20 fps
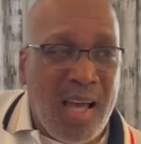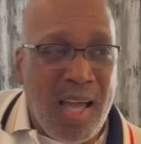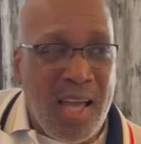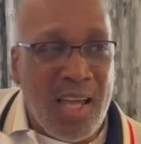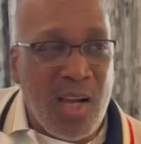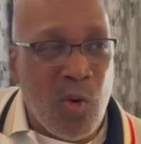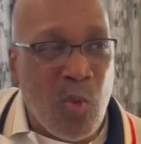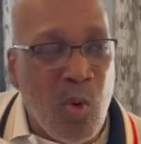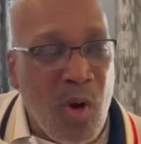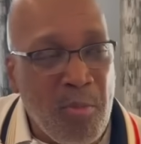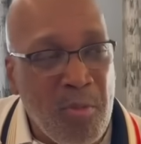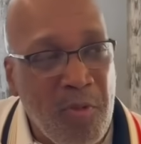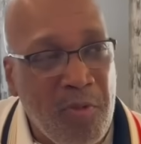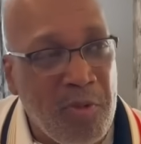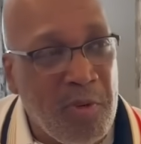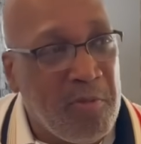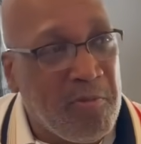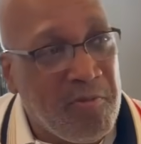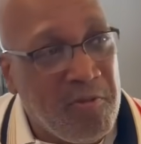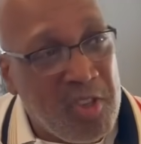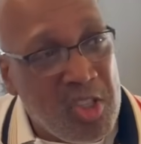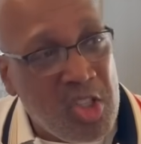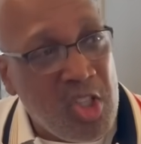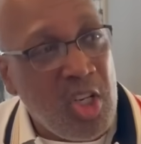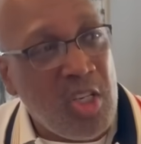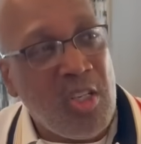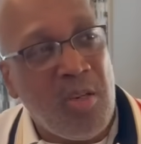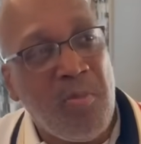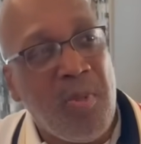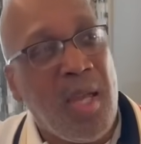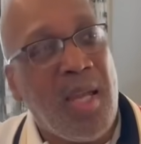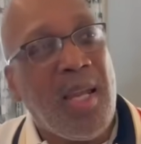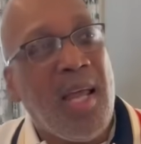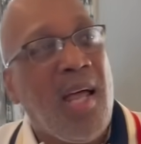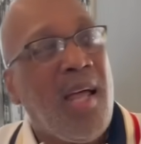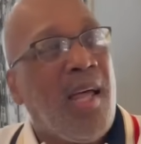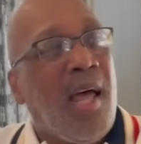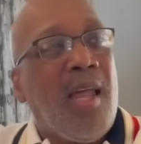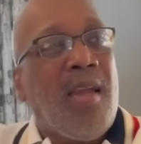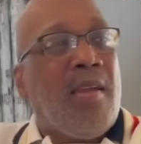I had a woman from Virginia, man.
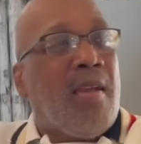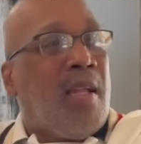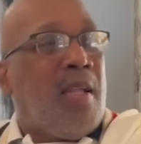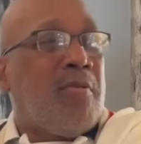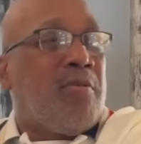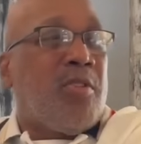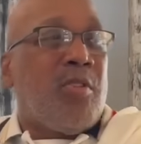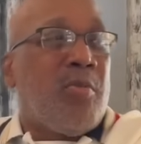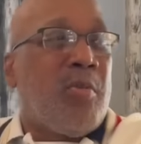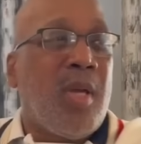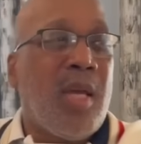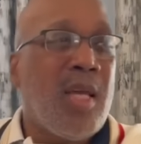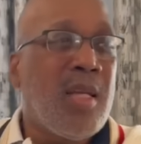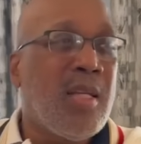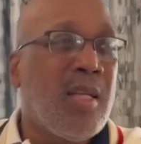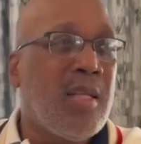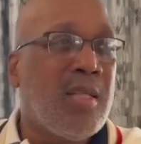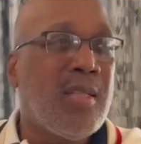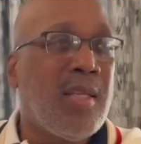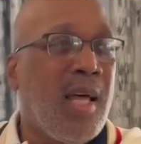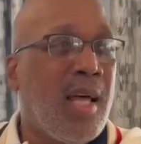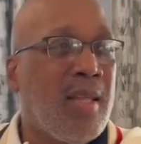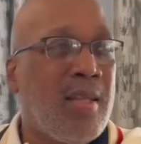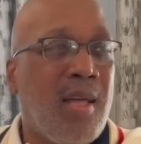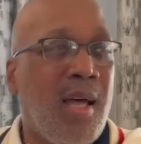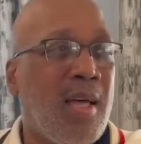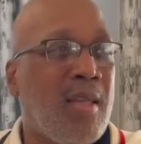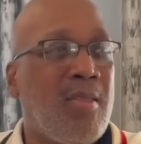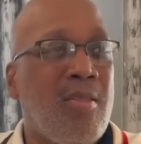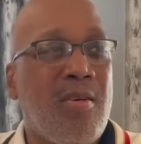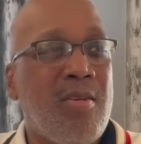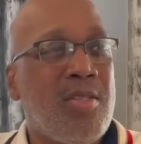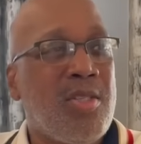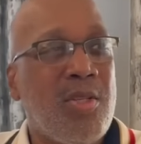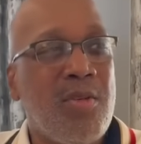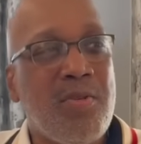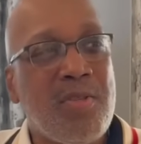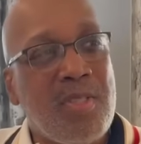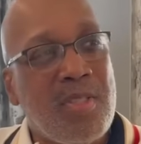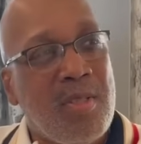I, I loved her, man. And I, I, thought
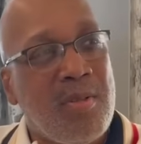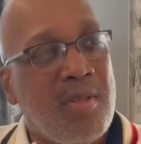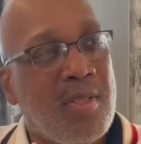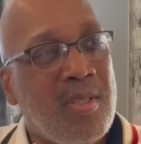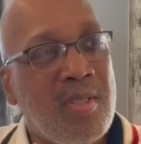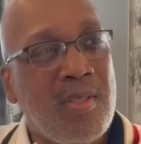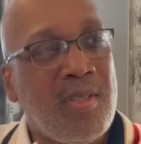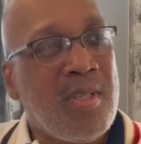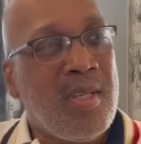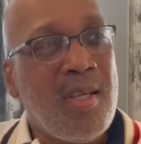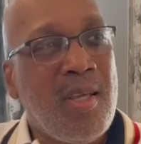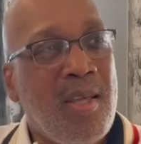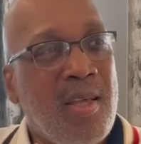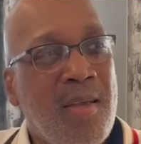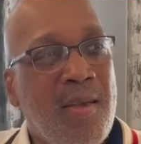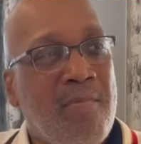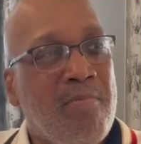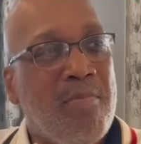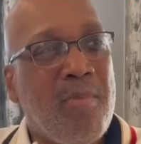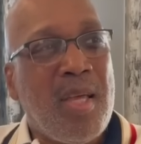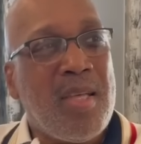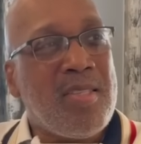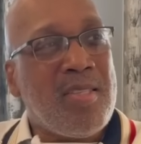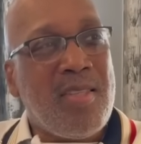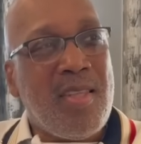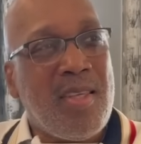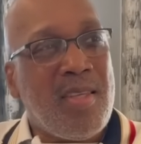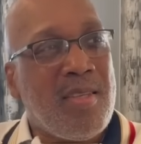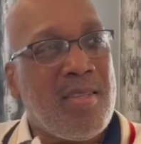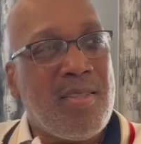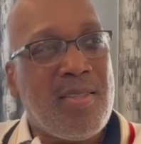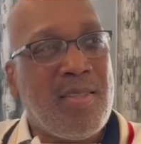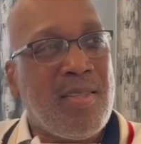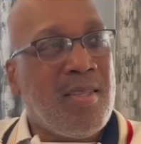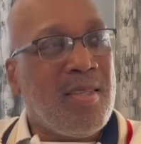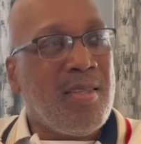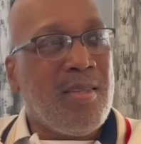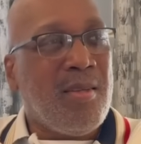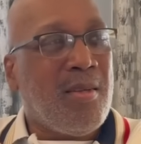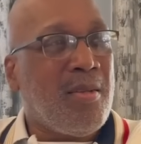she was the best things,
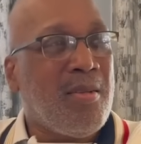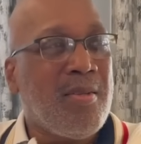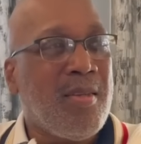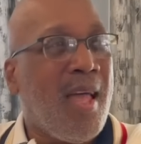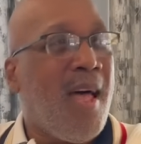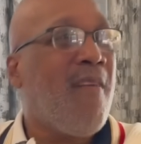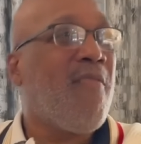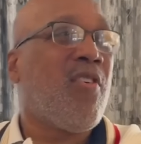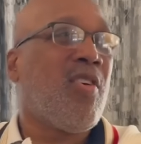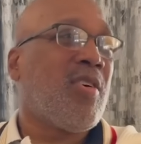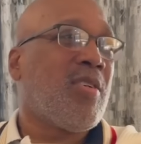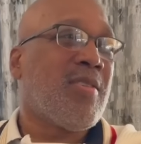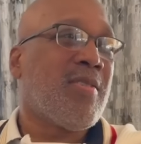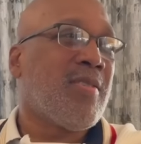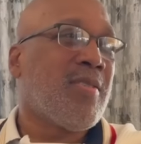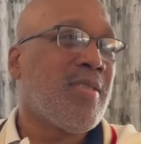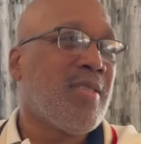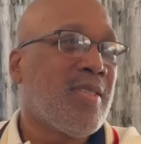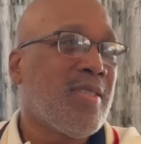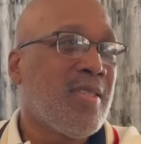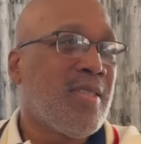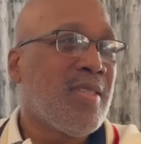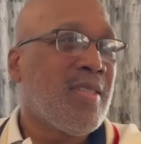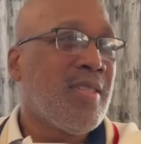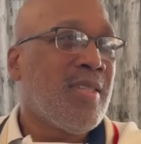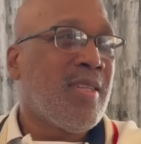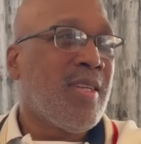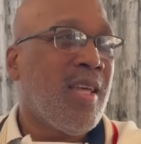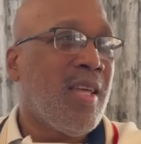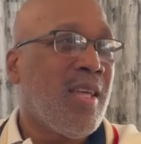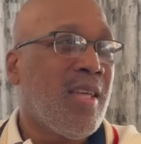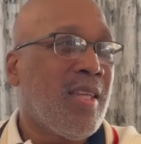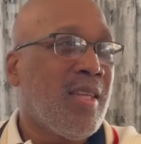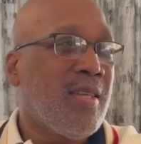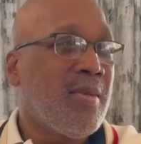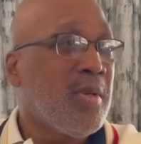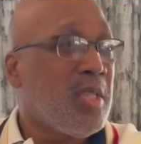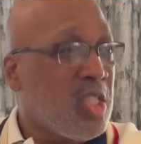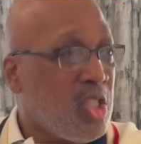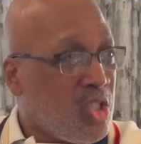you know, ever
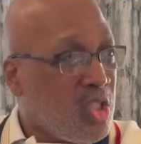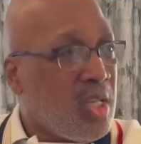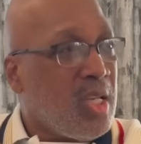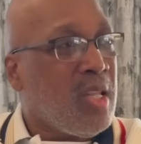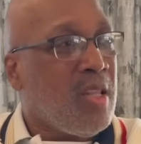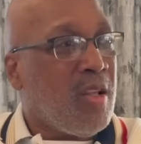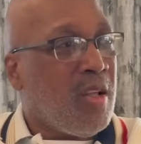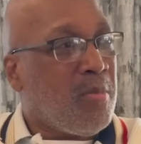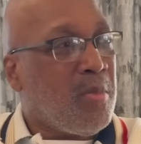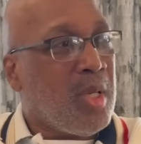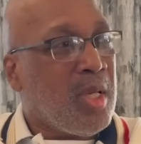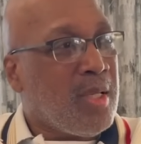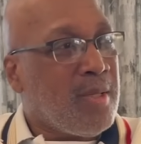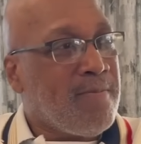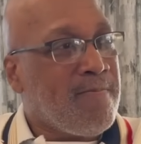that she cheated on me.